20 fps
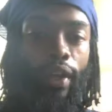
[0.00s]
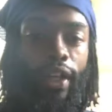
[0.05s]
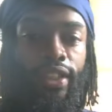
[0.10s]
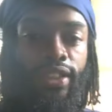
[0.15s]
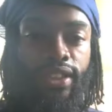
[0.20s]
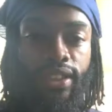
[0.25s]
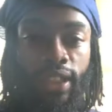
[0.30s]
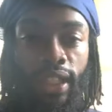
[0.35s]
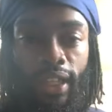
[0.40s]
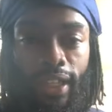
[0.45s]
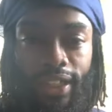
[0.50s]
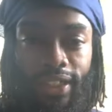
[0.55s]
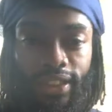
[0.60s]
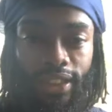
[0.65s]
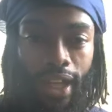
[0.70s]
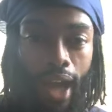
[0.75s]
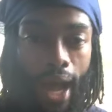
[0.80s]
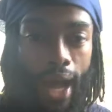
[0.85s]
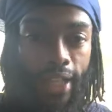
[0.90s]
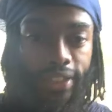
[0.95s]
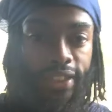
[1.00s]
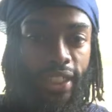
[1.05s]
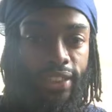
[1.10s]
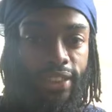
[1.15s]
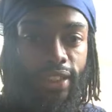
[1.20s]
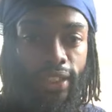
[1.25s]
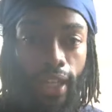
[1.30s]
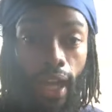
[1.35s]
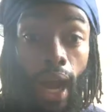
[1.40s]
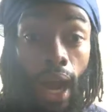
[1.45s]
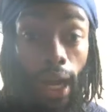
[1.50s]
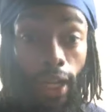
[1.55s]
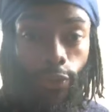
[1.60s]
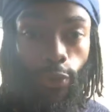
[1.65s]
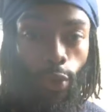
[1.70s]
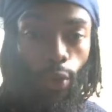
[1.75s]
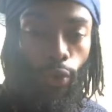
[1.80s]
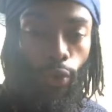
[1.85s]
is God testing God through